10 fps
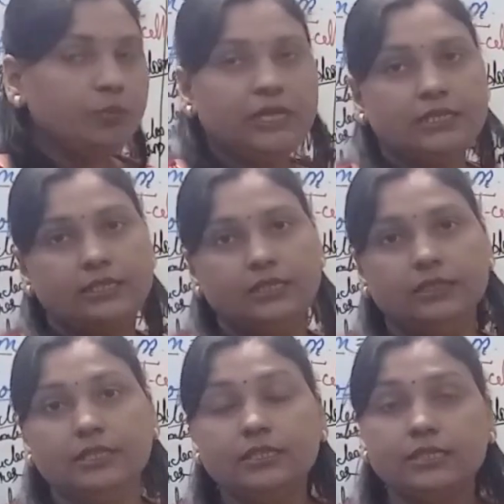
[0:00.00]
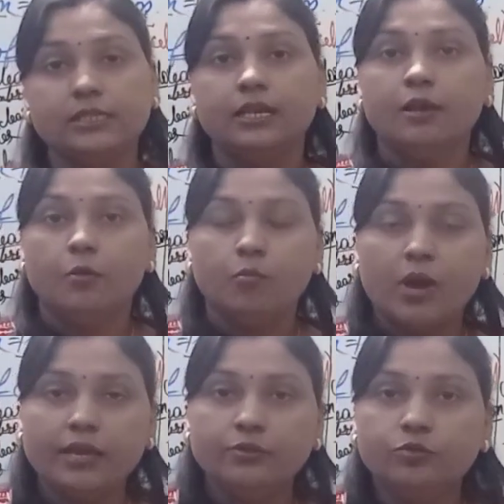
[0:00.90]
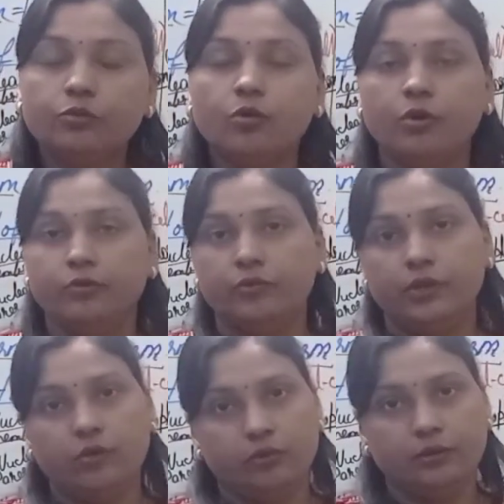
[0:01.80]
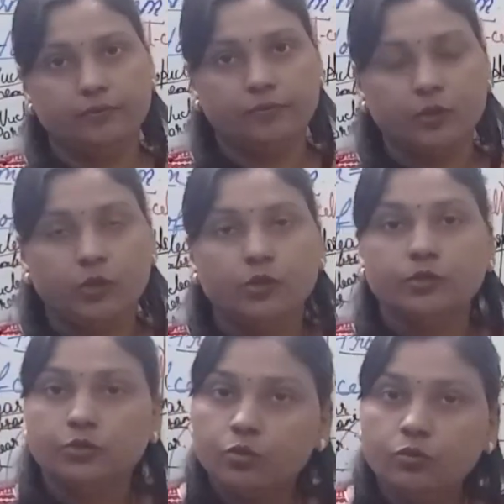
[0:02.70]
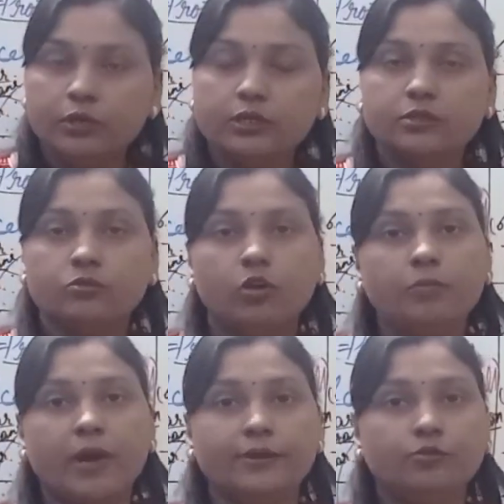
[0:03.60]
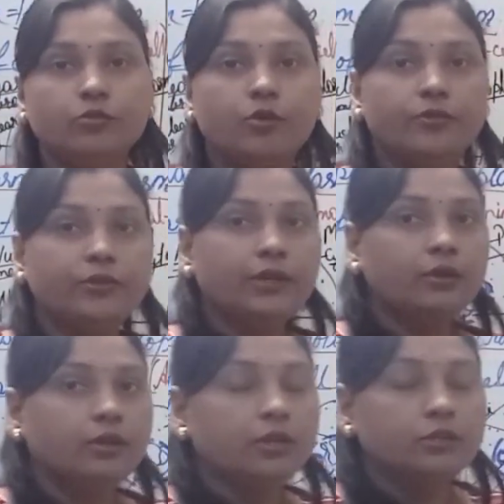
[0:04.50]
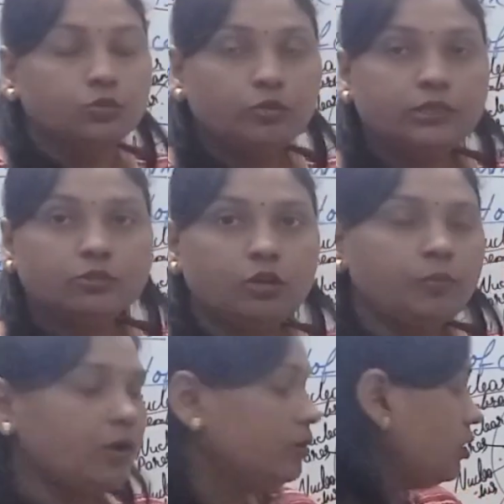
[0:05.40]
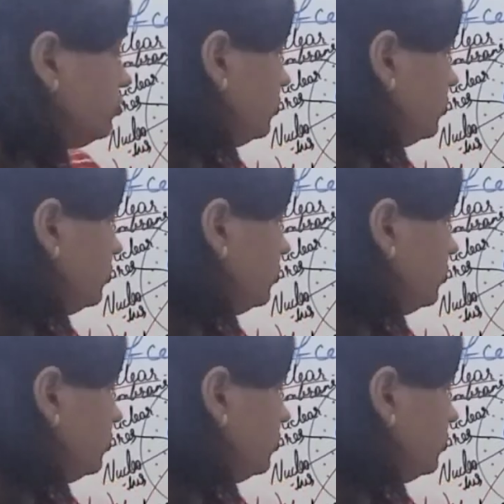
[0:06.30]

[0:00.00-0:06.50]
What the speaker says: place in this mitochondrion. So it is called mitochondria. So it is called powerhouse